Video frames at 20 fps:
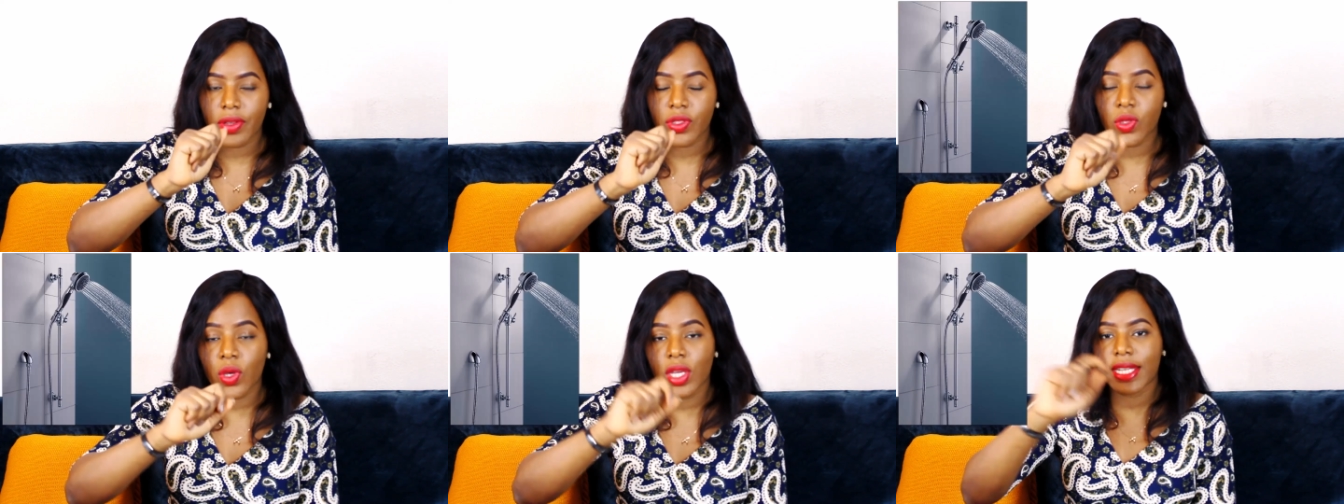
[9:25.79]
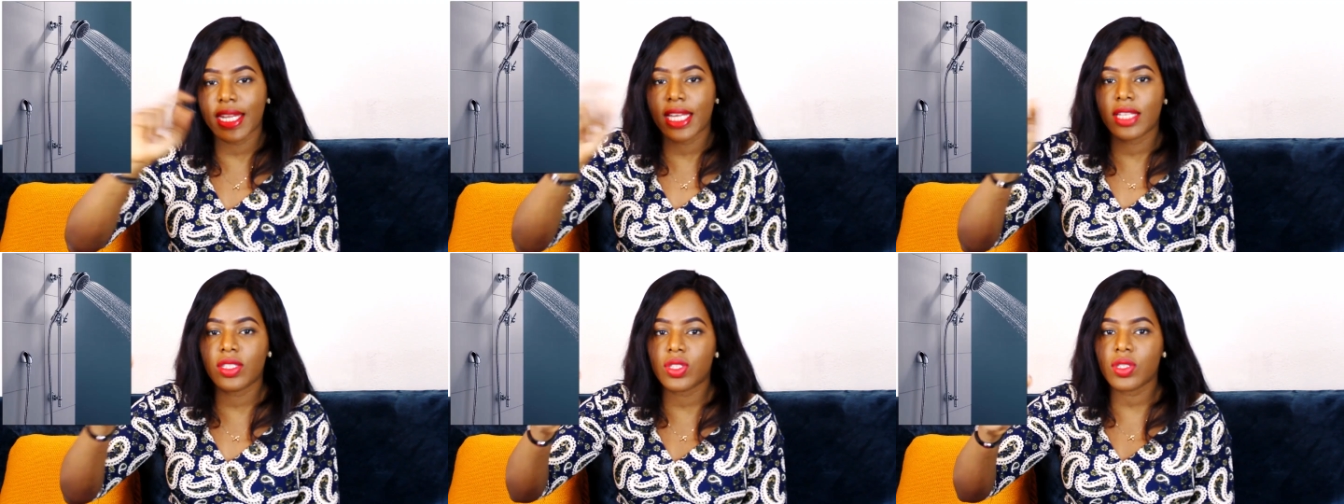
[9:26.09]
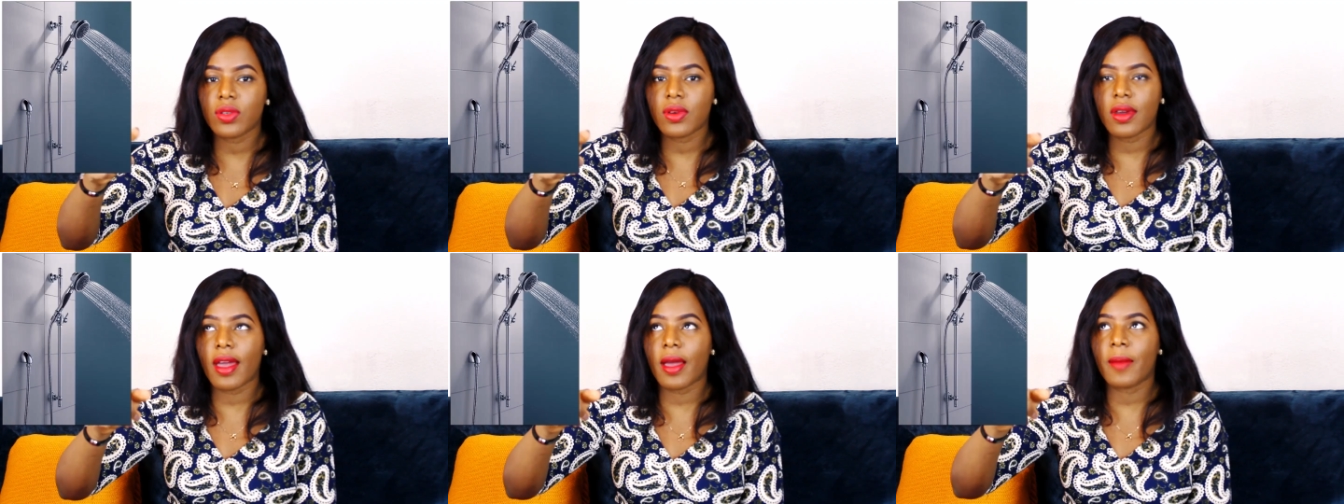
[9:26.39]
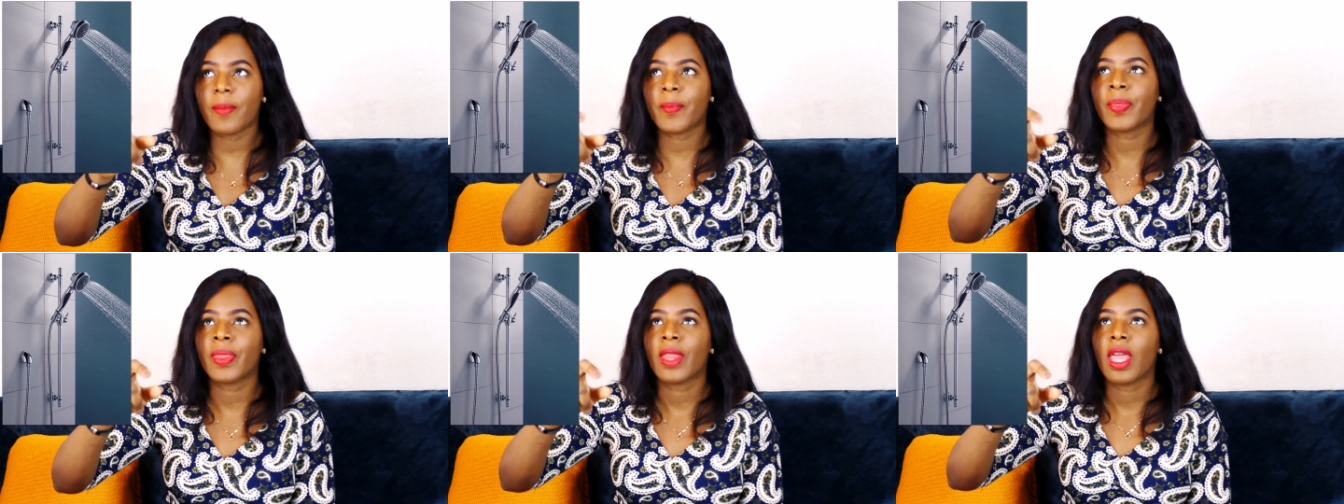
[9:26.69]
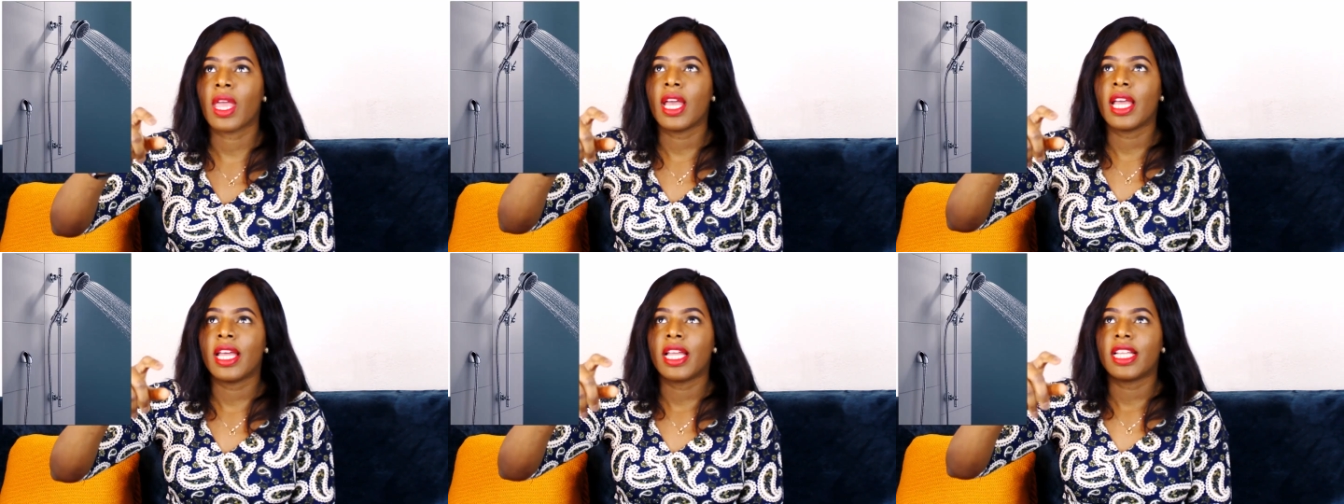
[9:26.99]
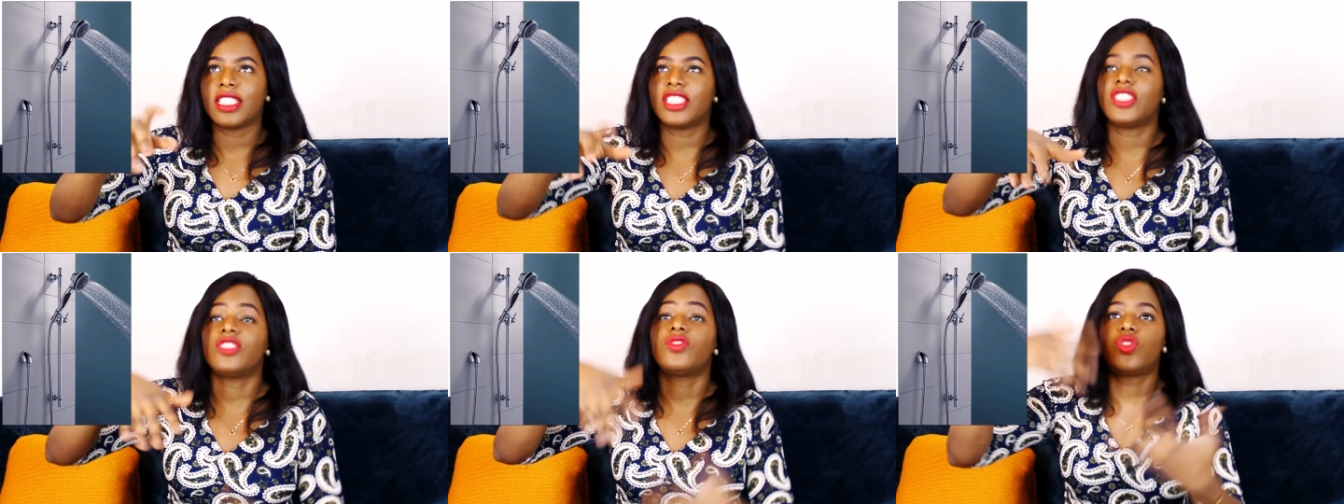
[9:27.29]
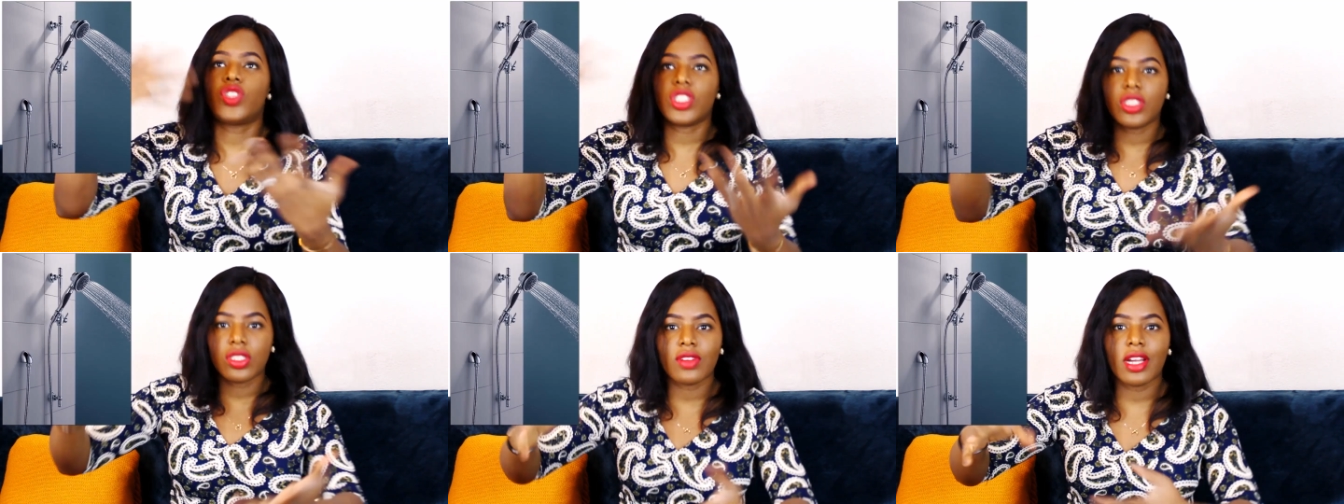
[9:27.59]
So in Nigeria, it's
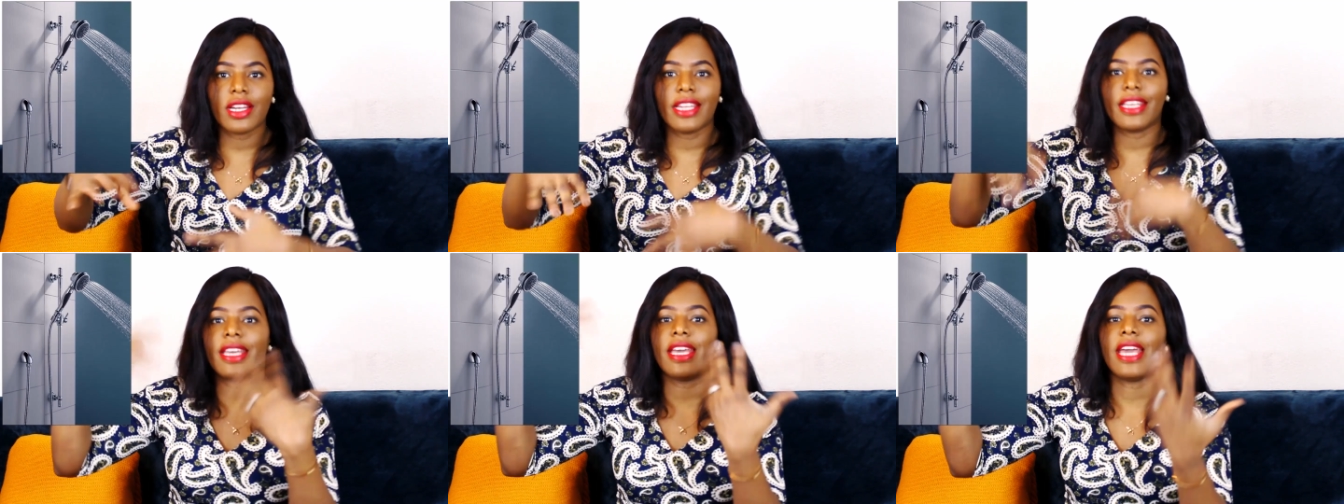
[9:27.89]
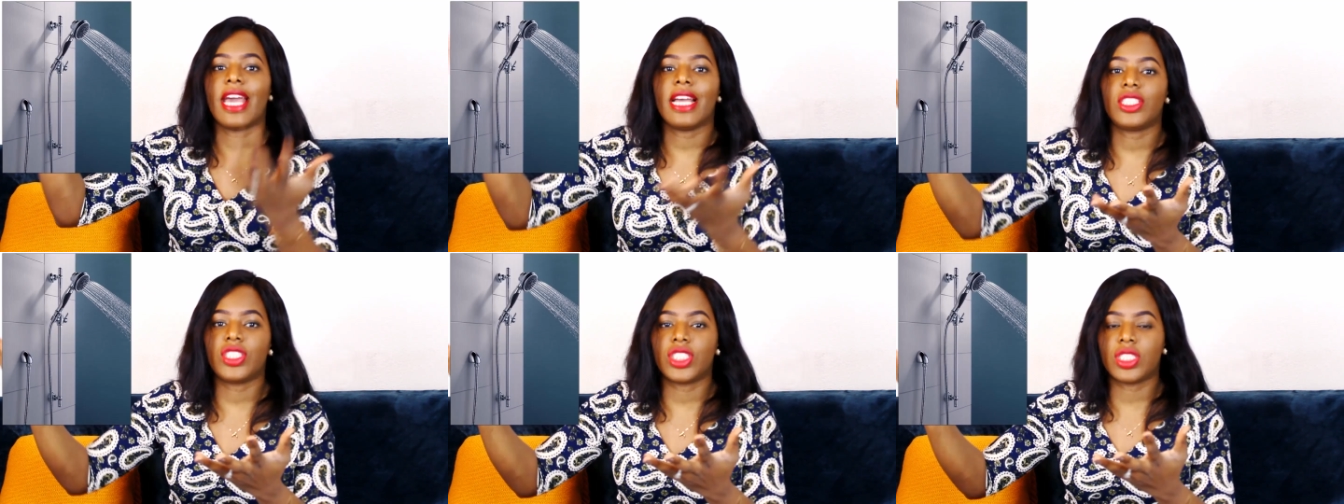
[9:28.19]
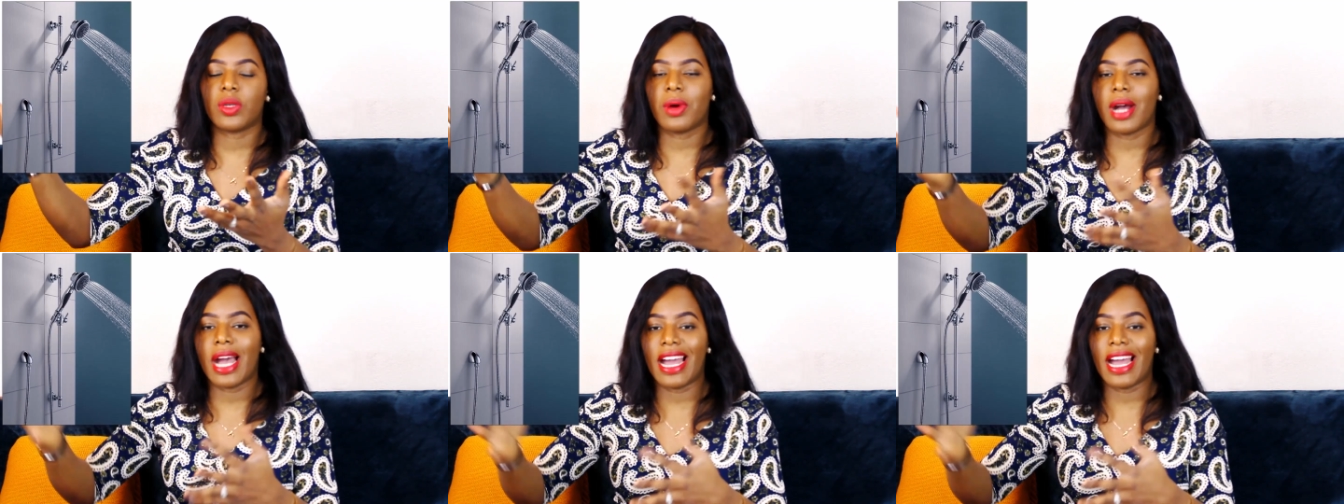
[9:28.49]
generally a head shower,